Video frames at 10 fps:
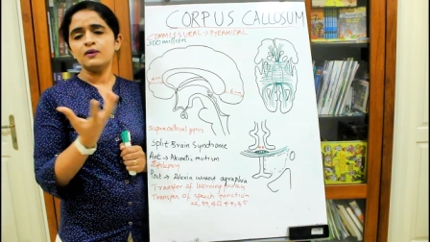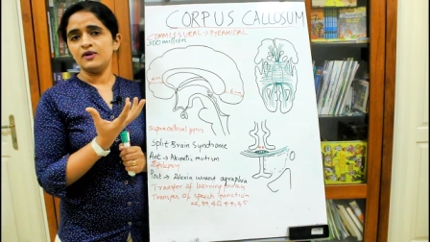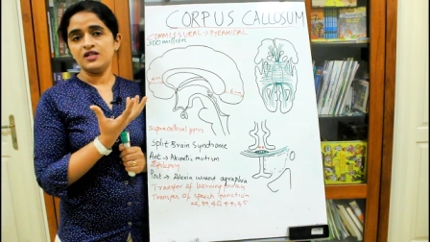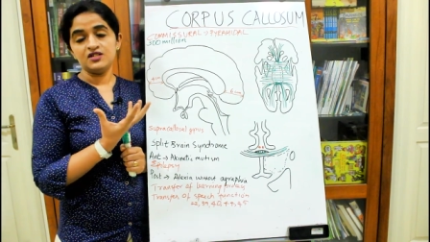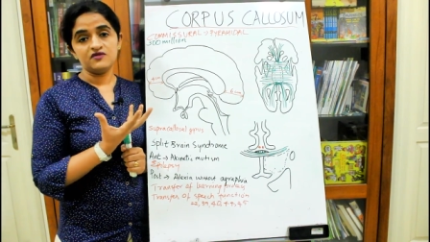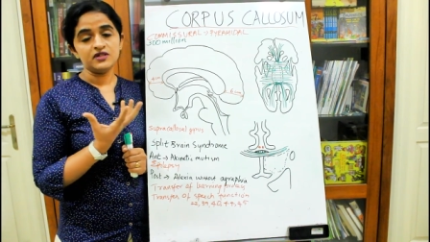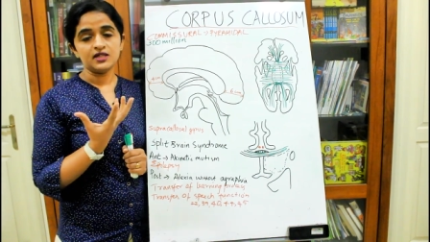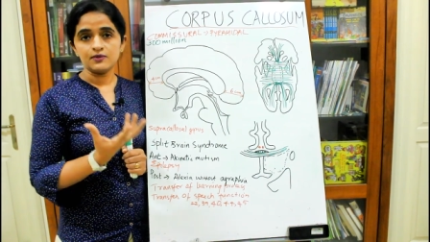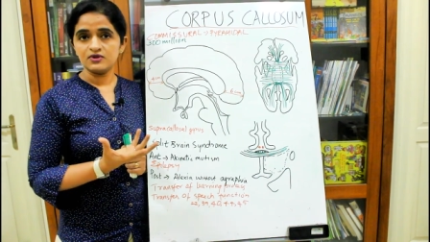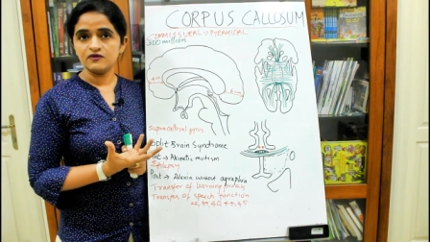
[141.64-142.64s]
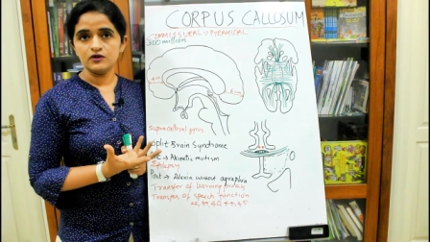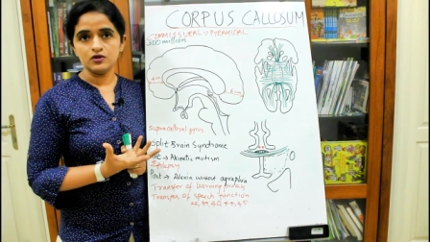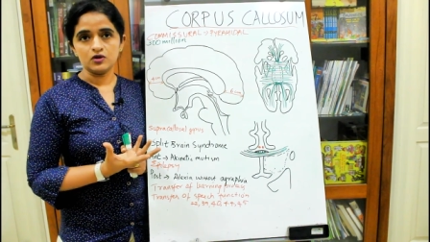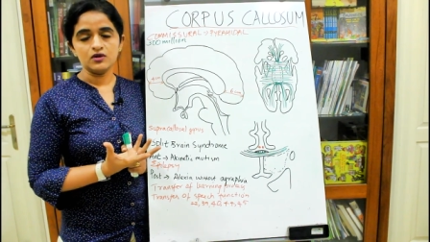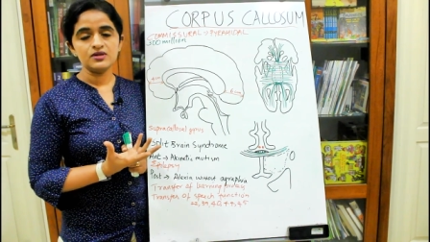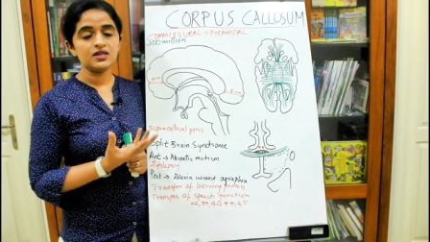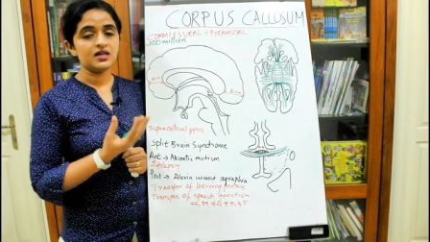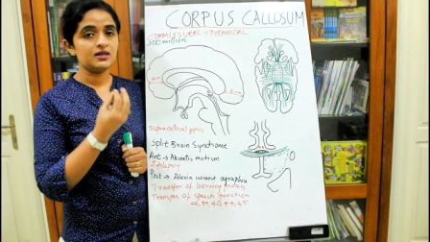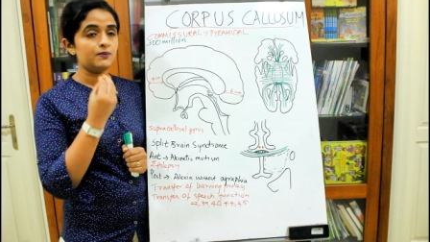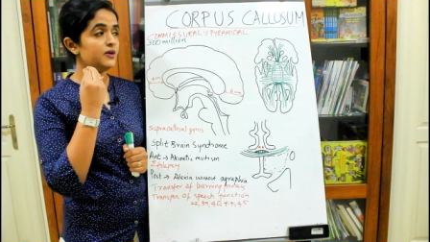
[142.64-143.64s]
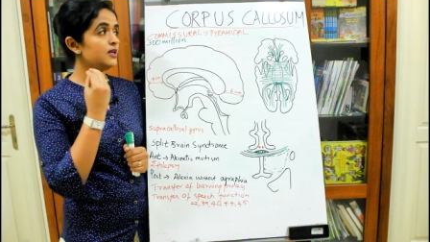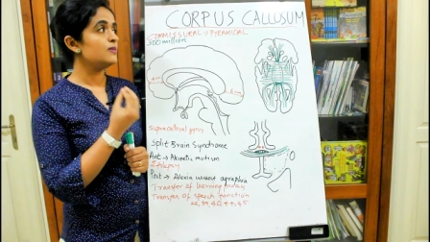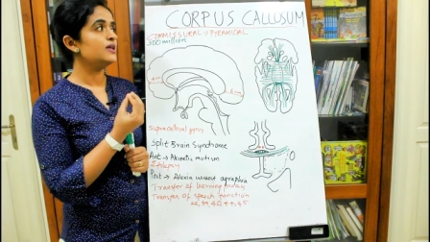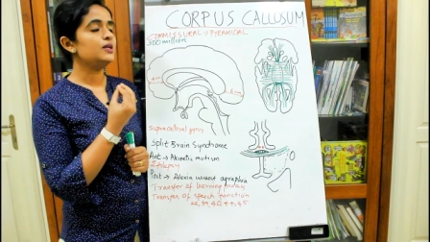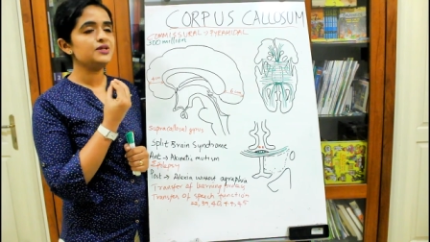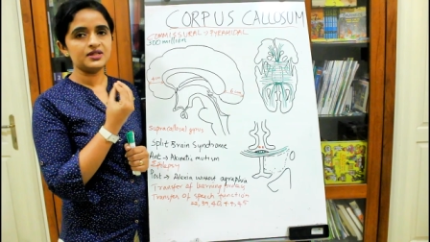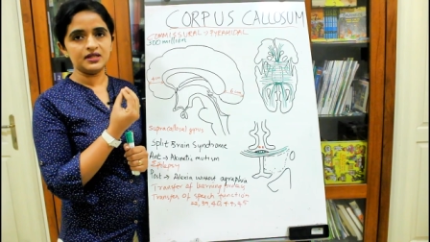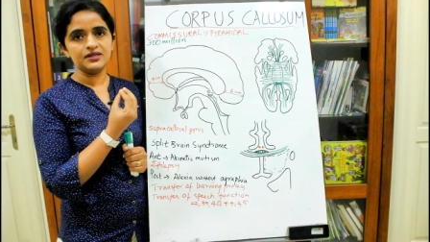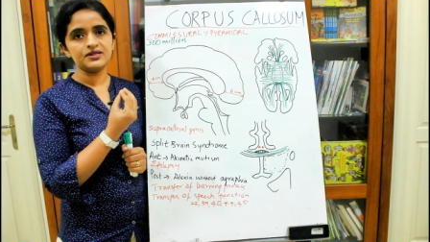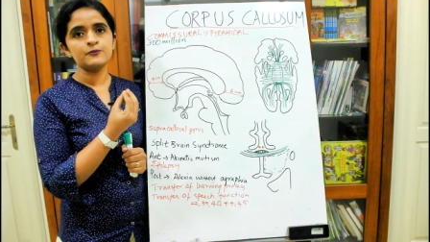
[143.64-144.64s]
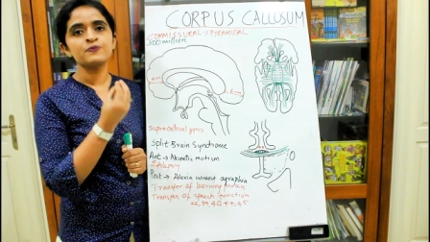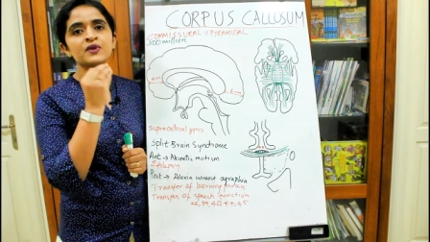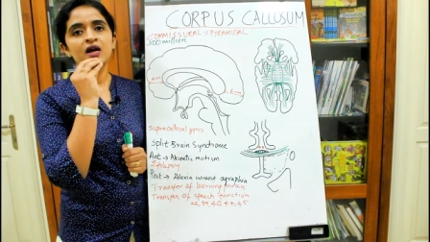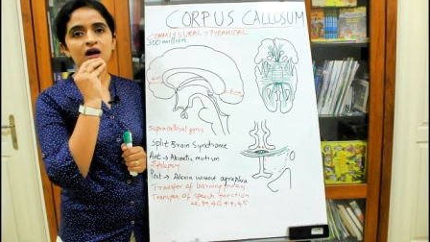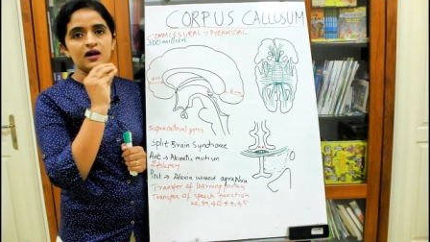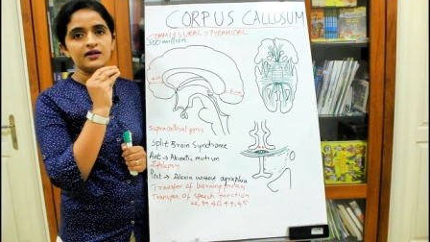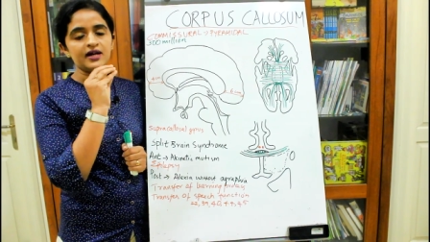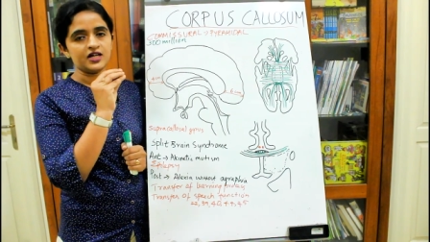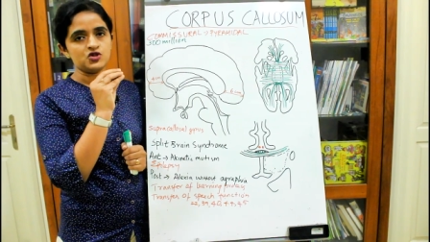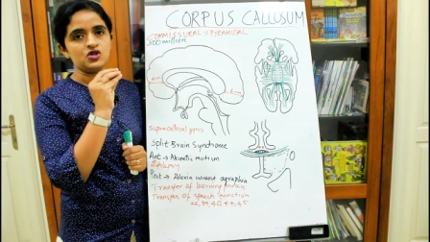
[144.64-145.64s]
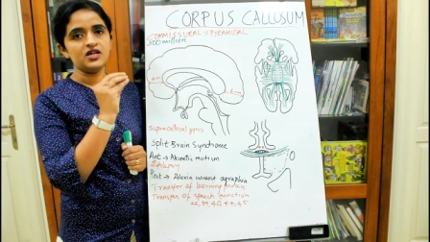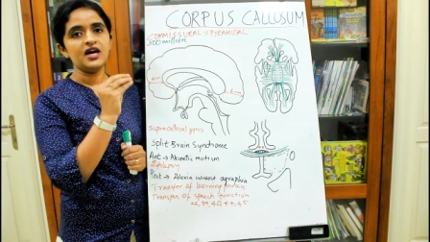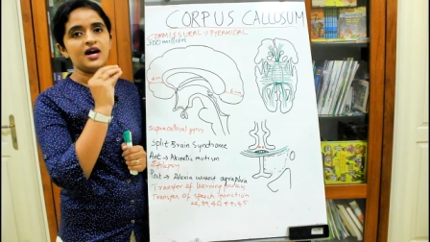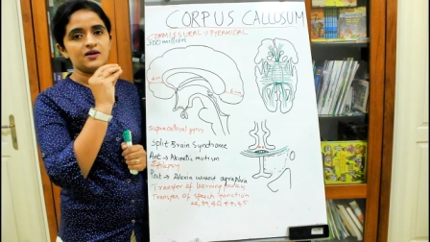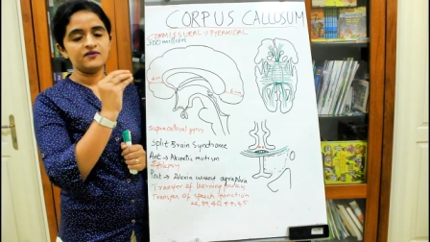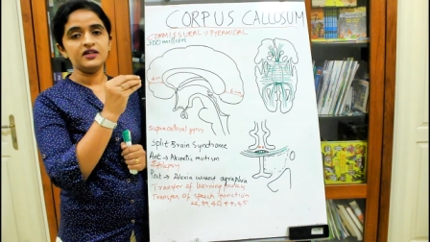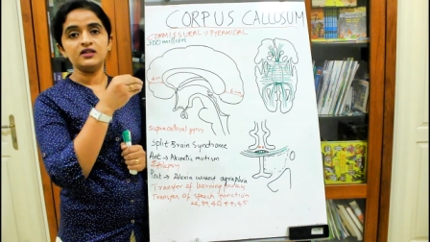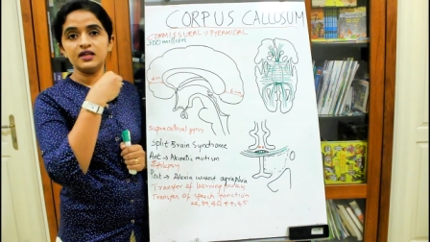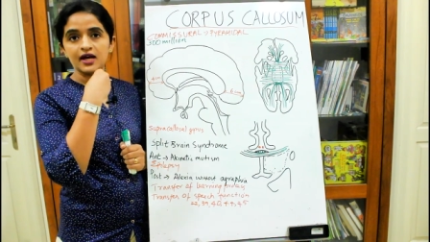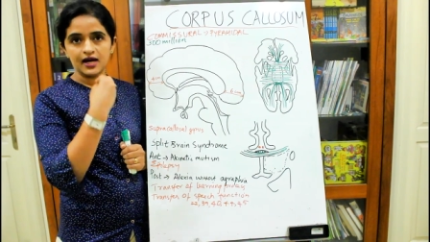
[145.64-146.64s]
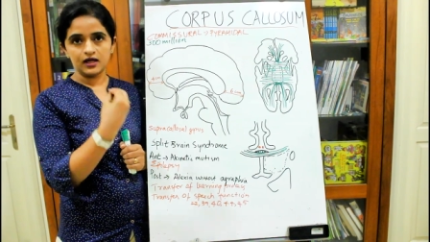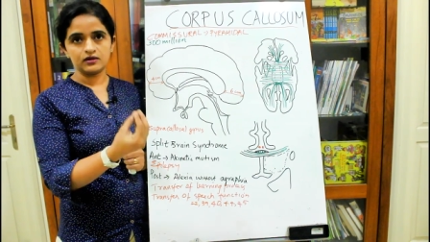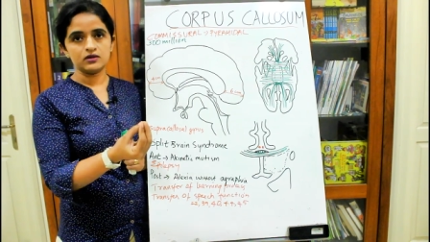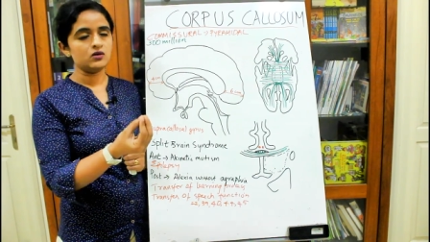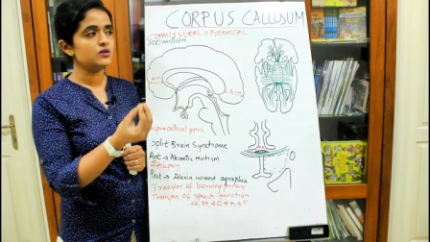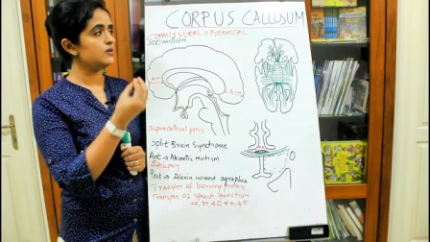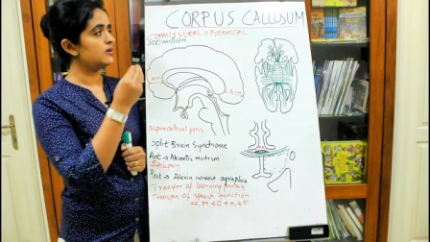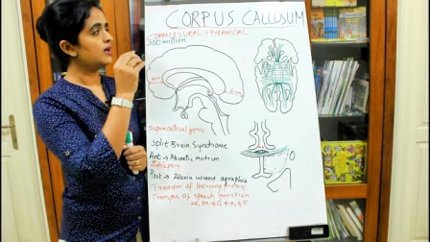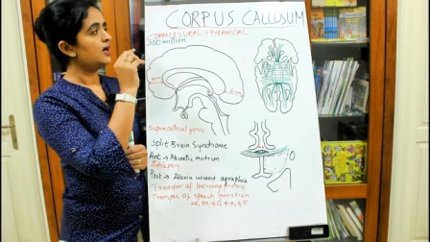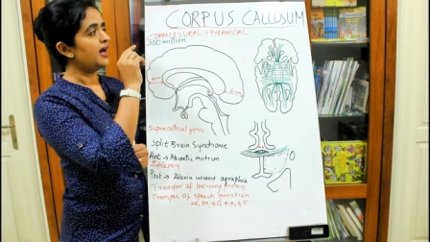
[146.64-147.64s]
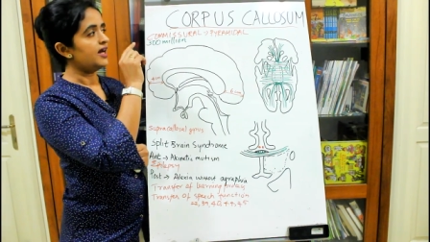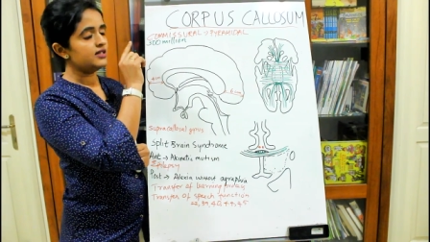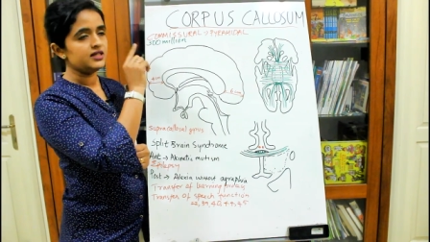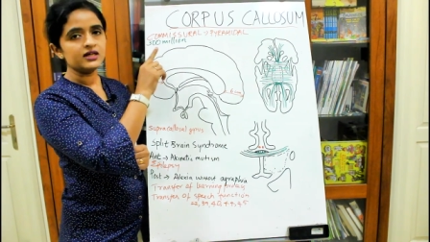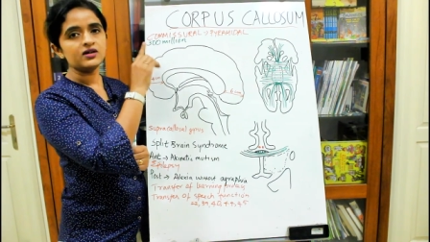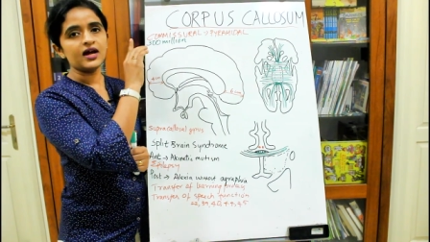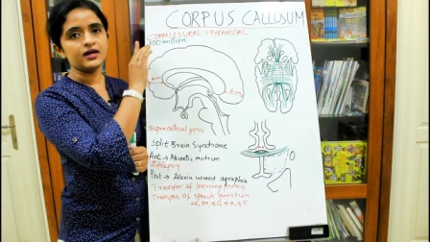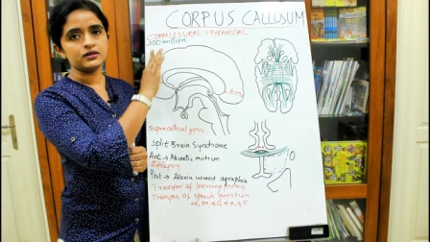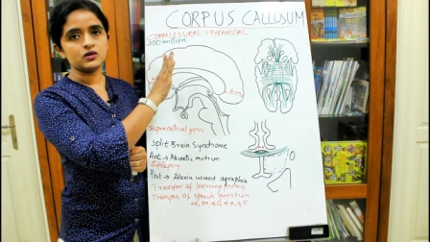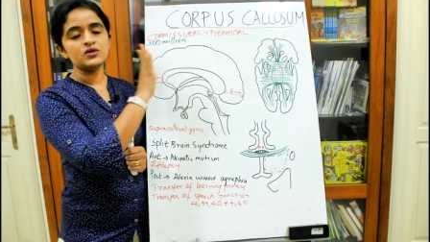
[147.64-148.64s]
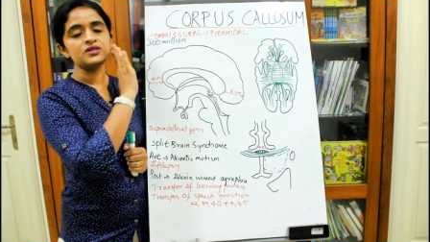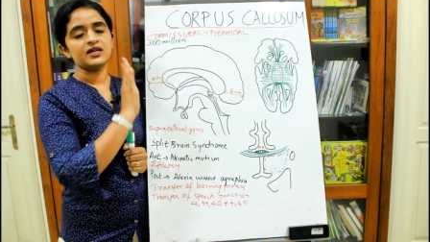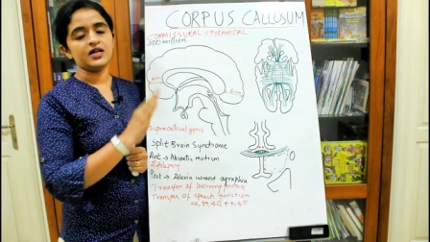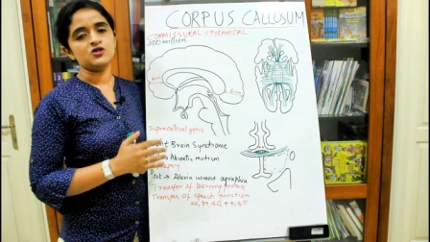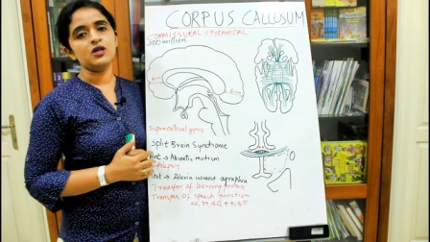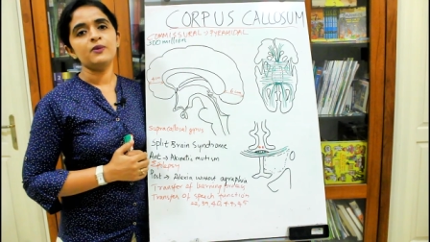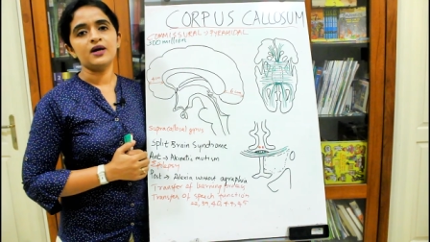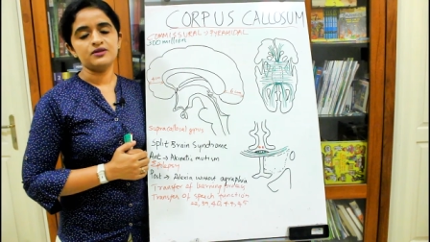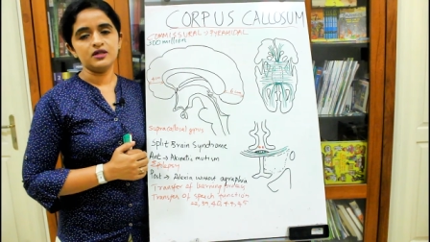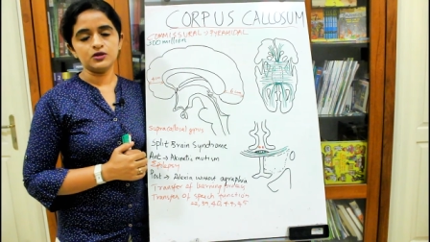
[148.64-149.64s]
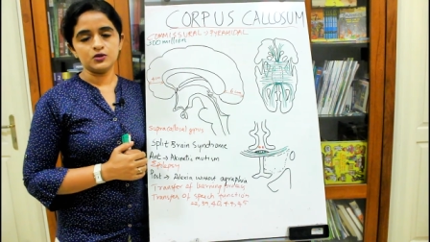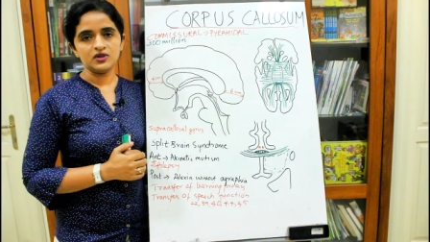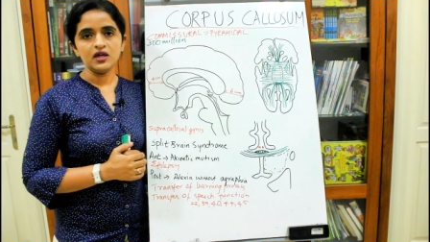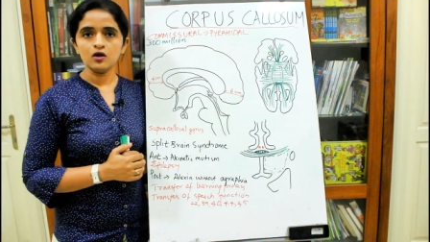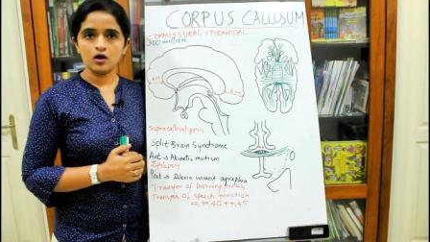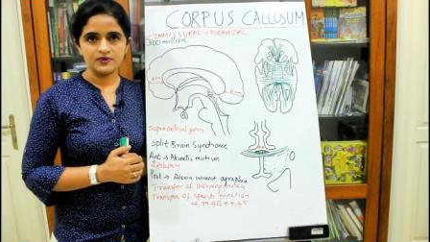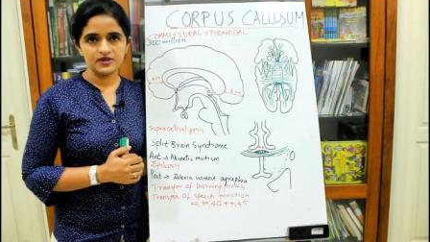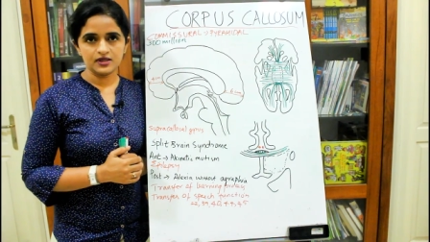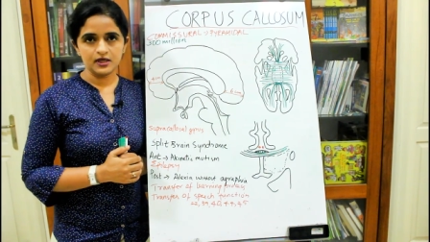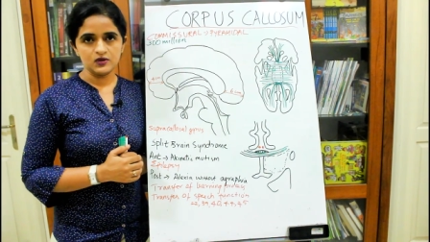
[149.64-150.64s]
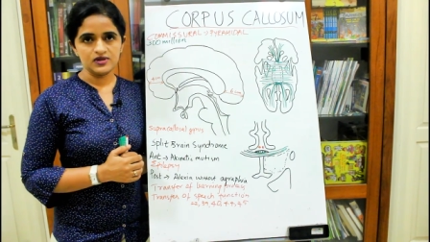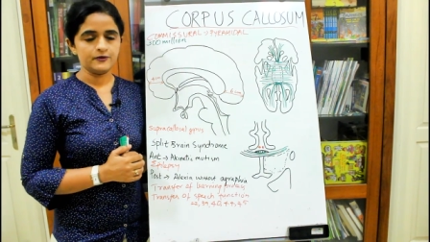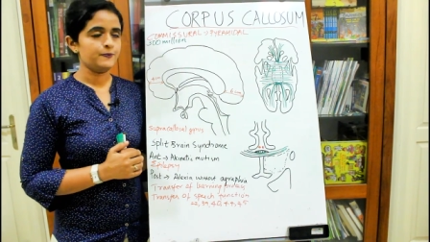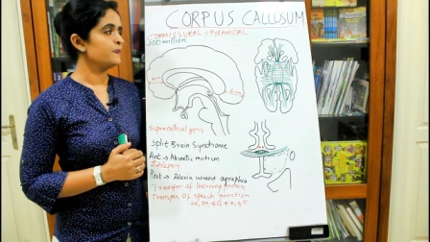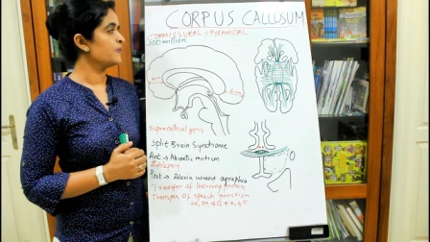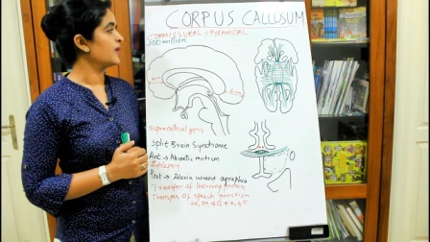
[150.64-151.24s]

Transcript: many different types of neurons and the pyramidal cells are actually having the axons and their axons are actually passing through the callosum.